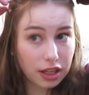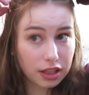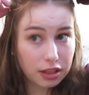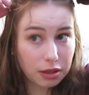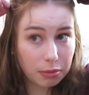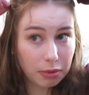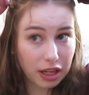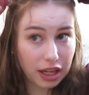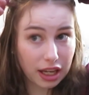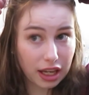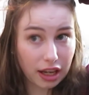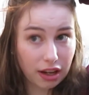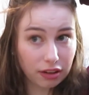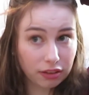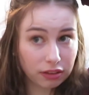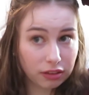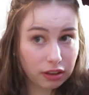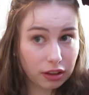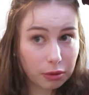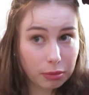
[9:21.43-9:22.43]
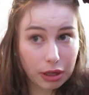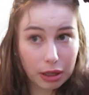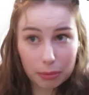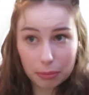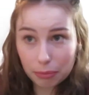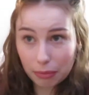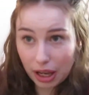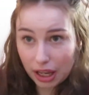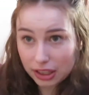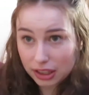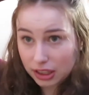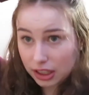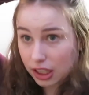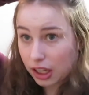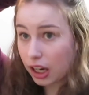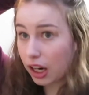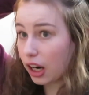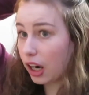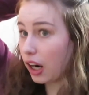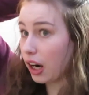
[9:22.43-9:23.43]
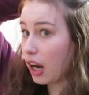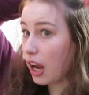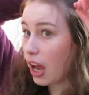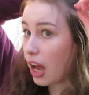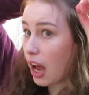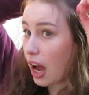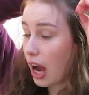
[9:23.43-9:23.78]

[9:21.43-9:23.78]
to make it a little bit messier.